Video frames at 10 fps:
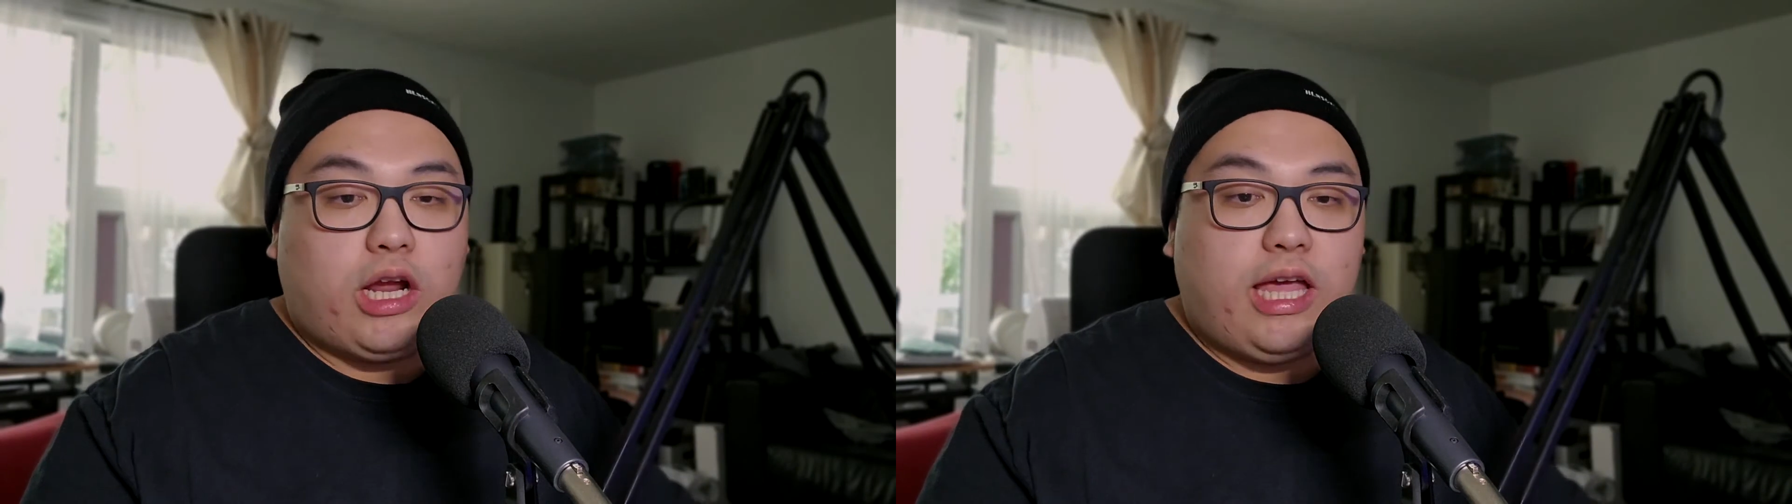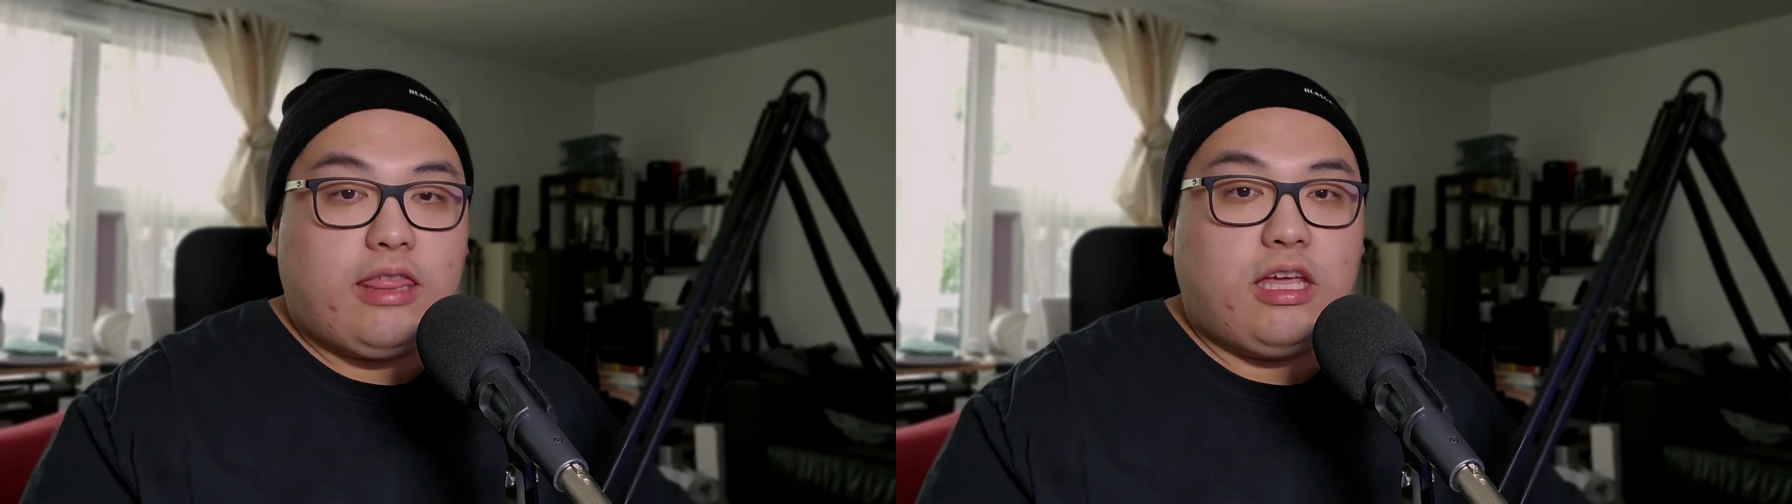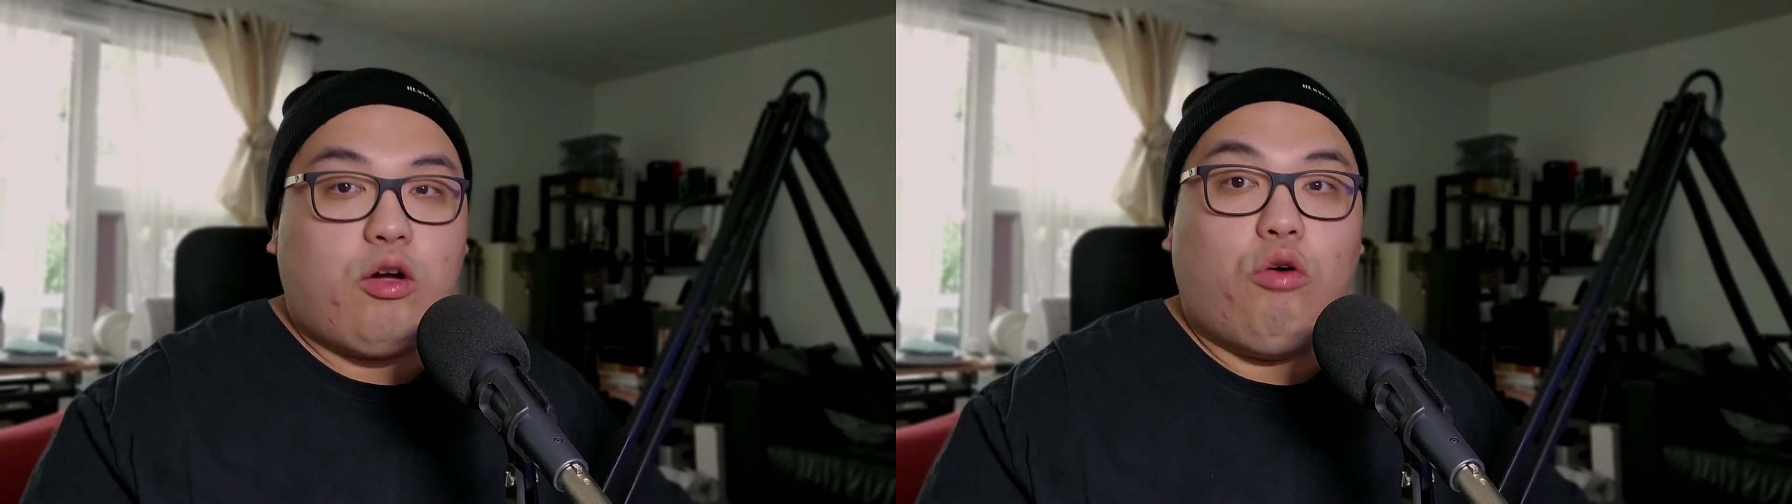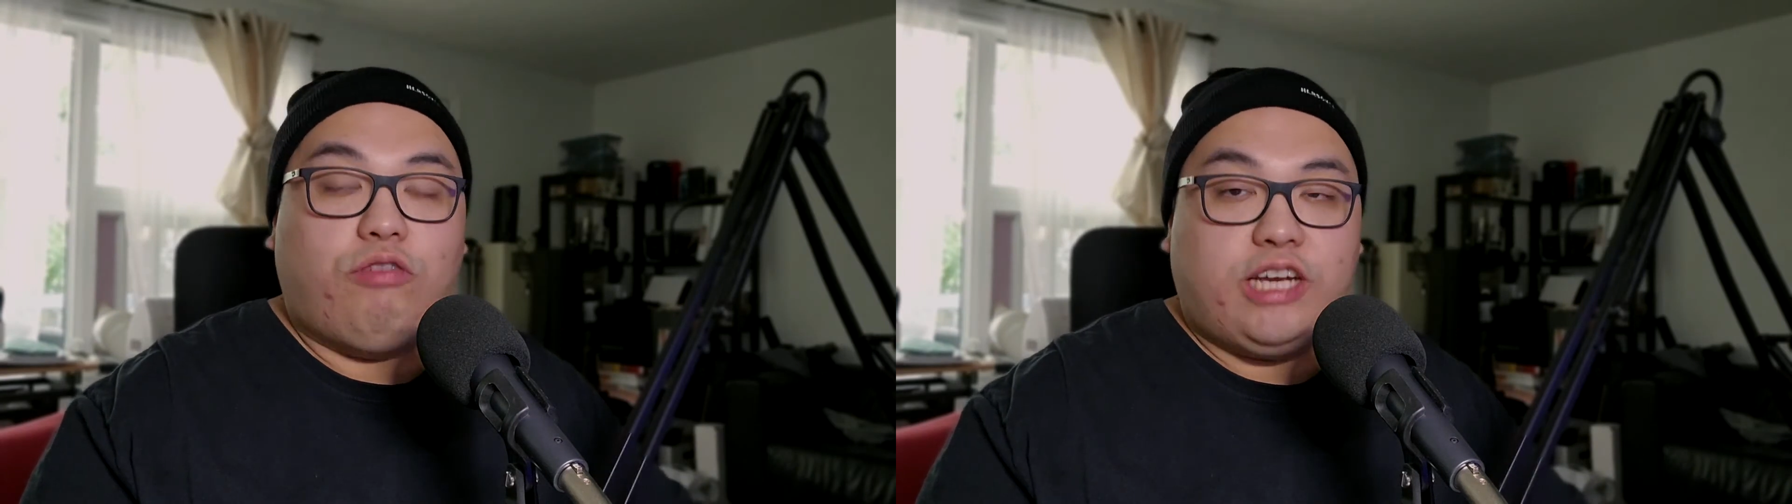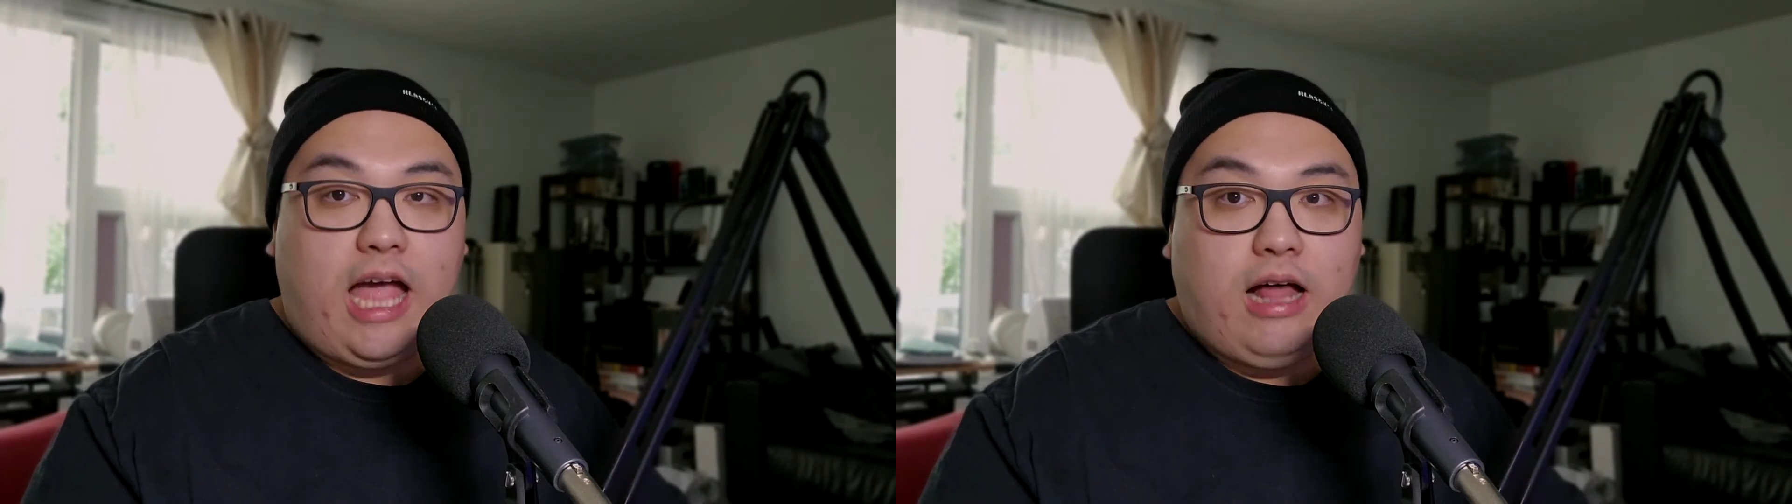ethic over
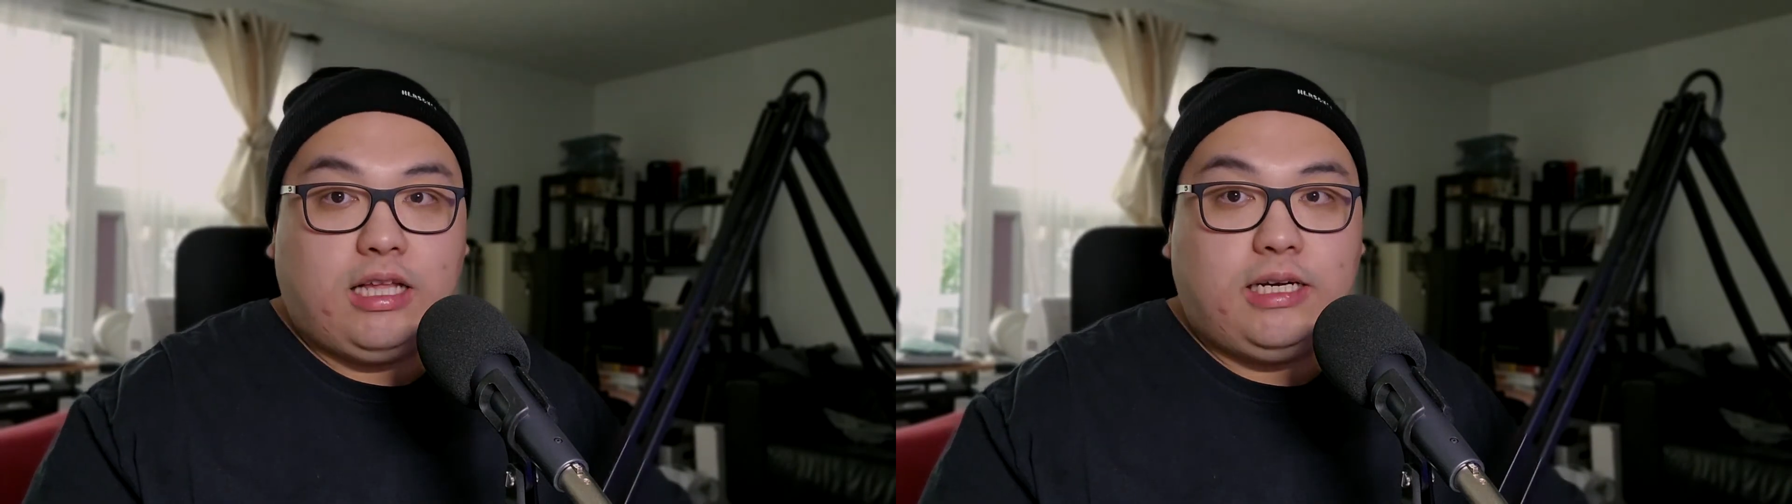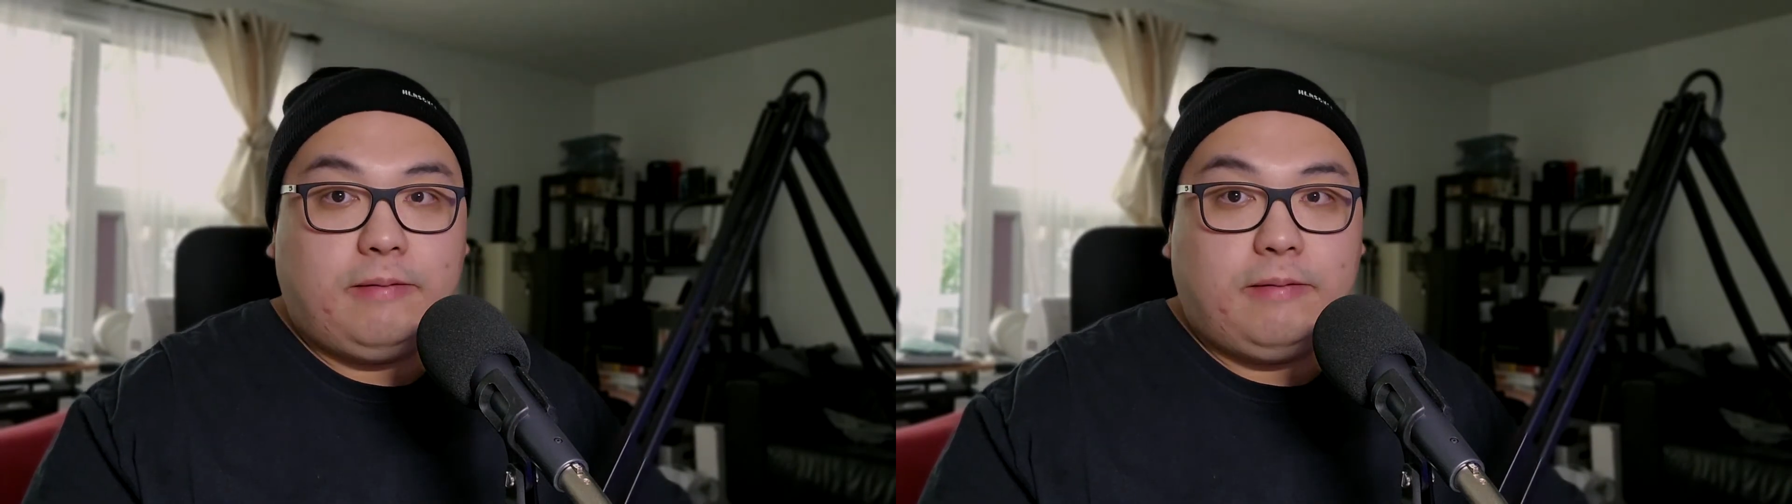talent,